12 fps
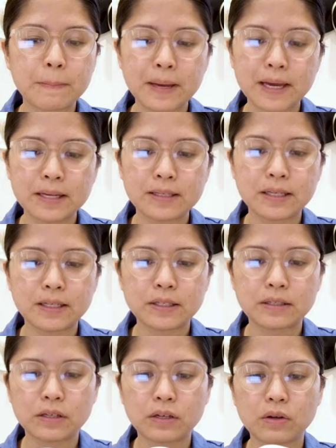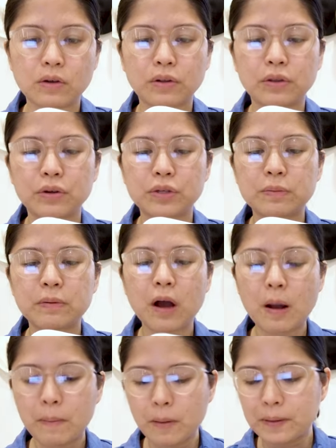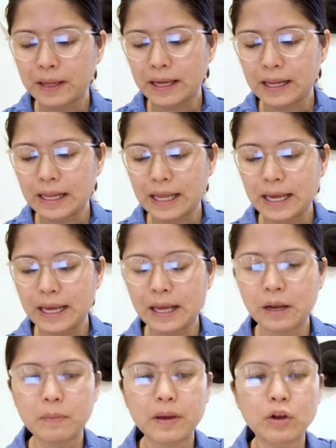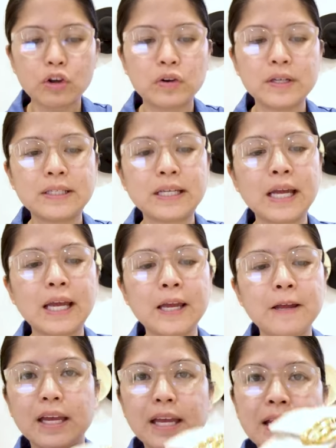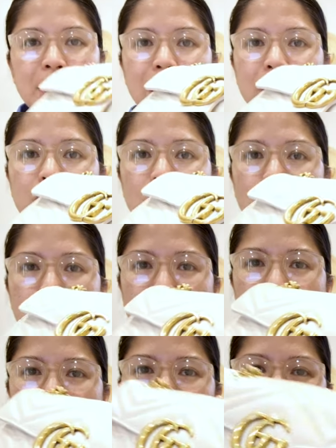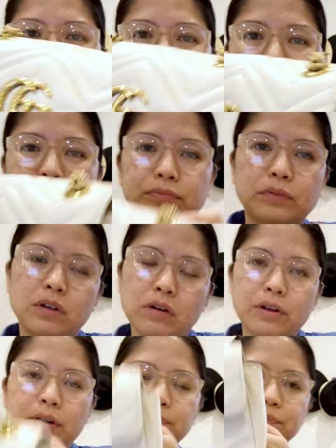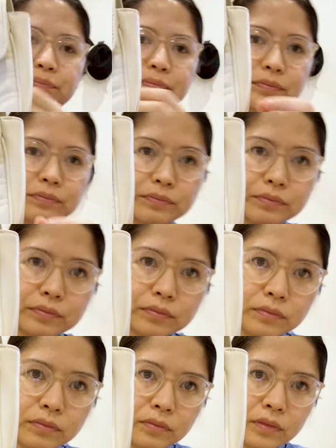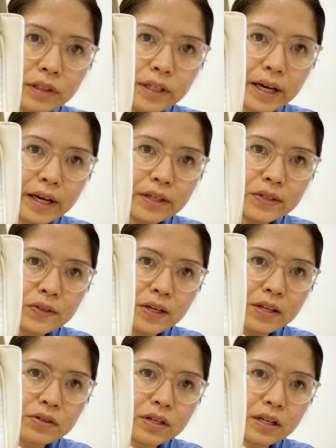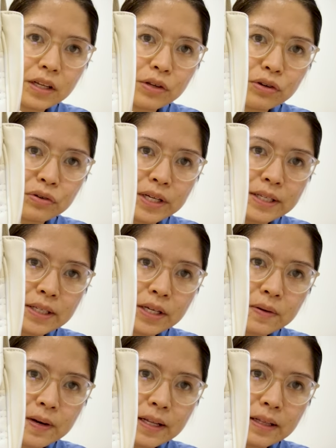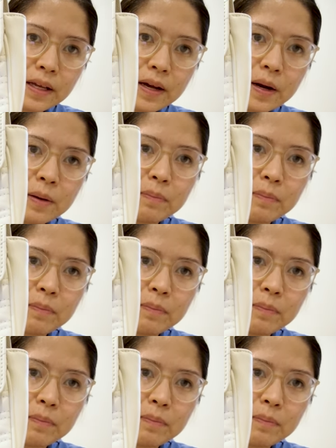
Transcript: amazing still. There's probably a little bit of creasing in that corner. Hold on. Yeah, you see? So that little creasing right there,